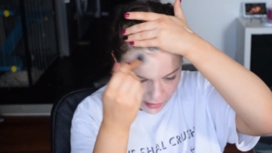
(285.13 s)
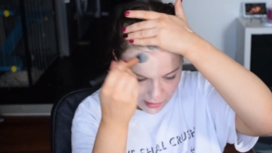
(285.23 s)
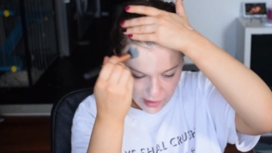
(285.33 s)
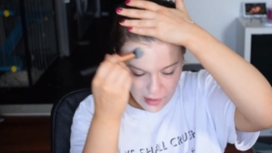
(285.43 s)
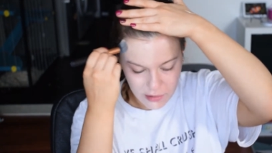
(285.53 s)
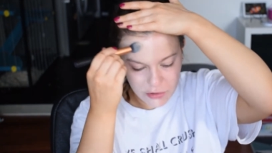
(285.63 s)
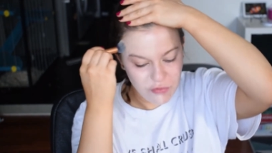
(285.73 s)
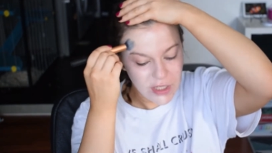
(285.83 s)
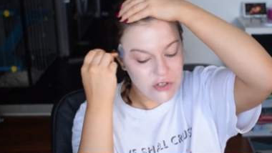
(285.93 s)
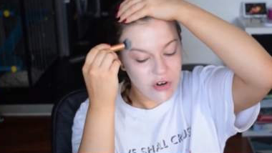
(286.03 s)
It looked
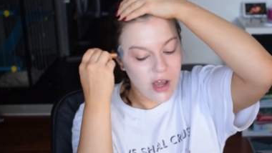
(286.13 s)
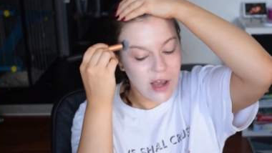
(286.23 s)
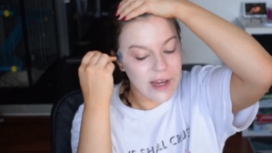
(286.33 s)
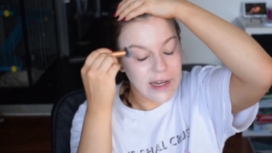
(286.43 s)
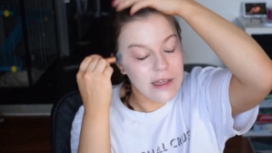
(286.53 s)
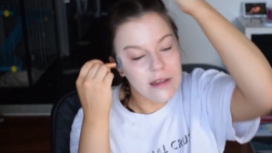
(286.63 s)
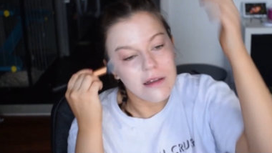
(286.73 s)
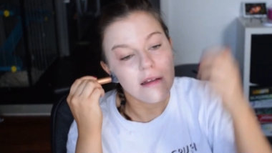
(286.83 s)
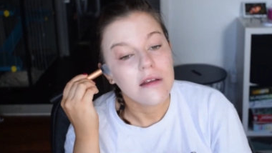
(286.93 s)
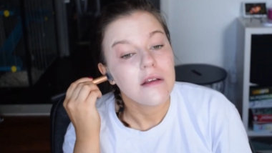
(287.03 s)
really dry,
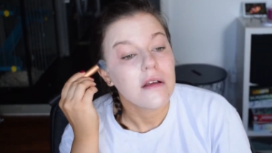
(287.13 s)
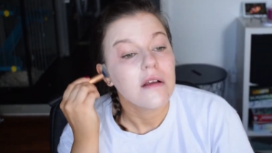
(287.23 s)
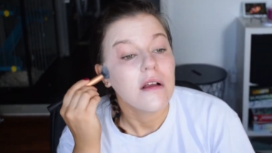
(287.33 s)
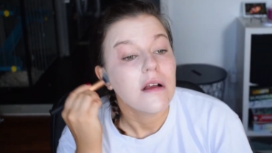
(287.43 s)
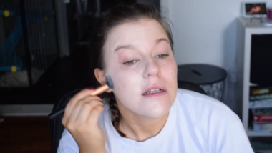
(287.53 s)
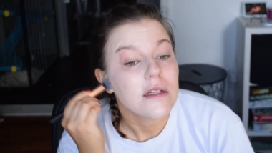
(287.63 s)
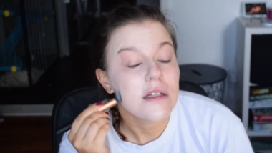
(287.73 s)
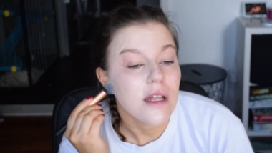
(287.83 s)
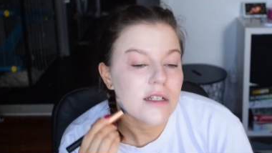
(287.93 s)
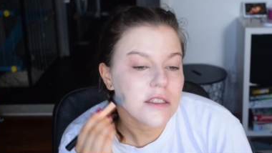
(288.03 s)

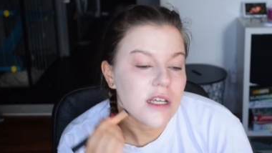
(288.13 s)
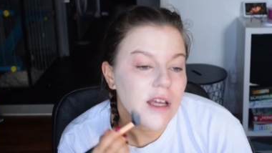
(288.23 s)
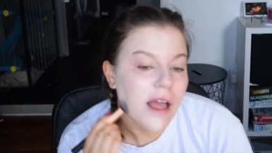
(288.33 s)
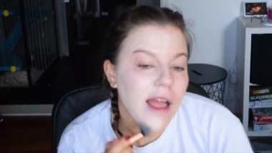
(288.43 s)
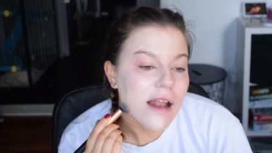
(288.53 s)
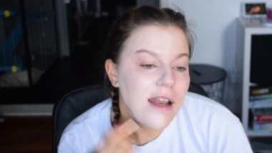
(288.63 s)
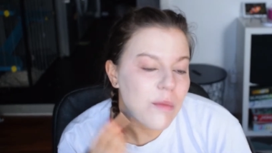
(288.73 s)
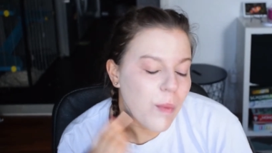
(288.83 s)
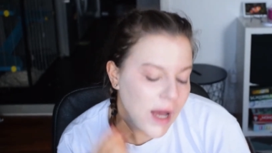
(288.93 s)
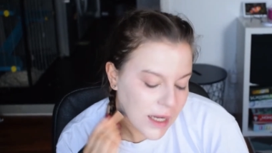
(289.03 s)
clung to any
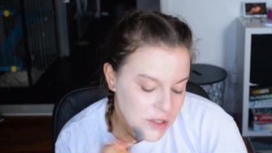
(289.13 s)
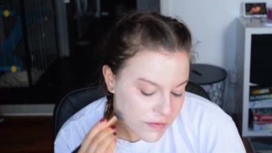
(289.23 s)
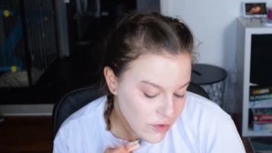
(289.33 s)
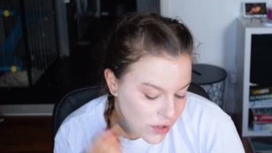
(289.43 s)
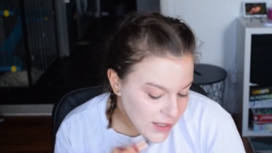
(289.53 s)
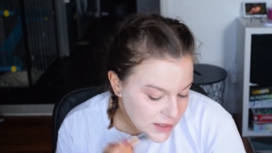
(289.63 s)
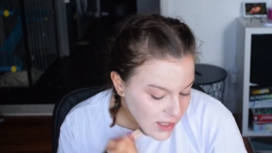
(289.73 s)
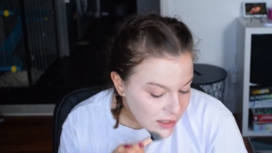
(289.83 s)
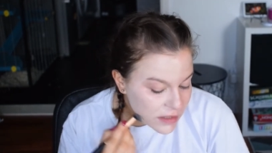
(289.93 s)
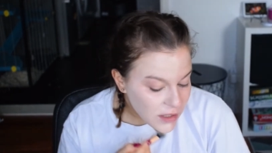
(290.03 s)
patch of dry
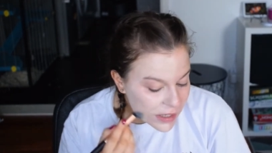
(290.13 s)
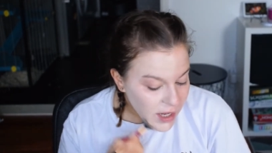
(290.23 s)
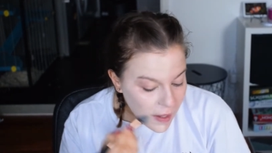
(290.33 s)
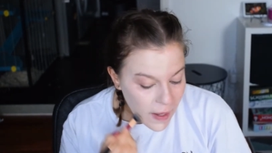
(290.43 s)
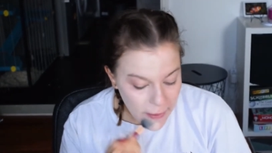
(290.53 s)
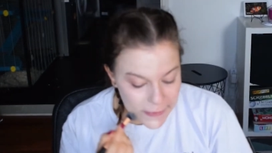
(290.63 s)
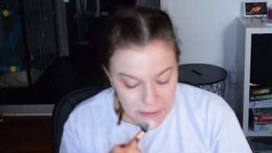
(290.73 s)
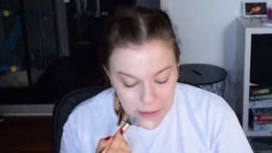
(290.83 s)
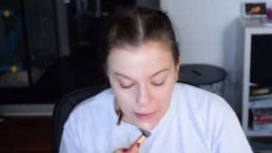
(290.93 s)
skin that I had,